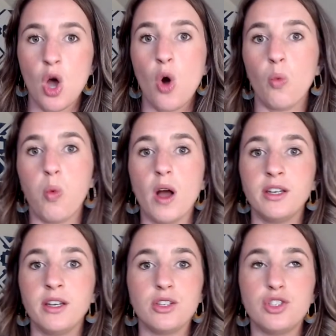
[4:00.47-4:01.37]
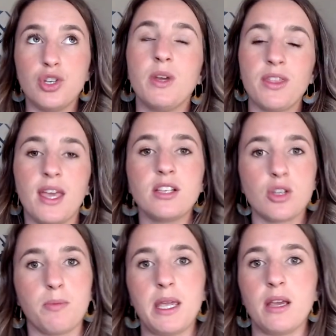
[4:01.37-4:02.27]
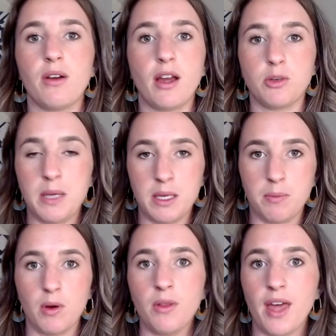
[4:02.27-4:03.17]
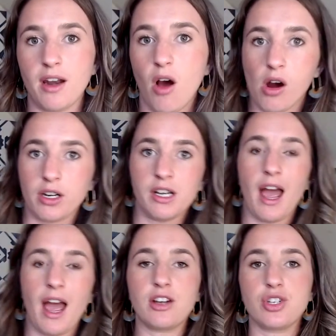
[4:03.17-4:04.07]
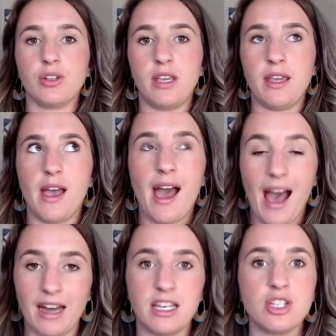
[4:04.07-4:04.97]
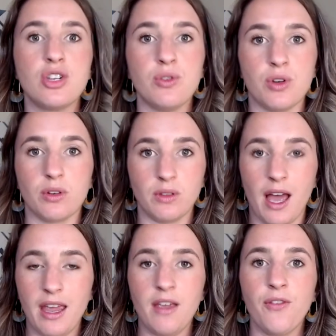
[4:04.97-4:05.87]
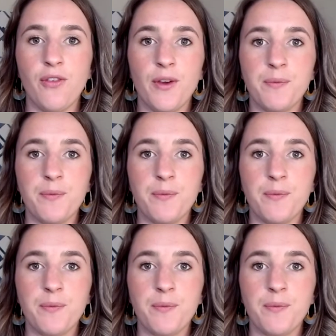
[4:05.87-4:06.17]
one, doing things or being around people that aren't actually adding to your life.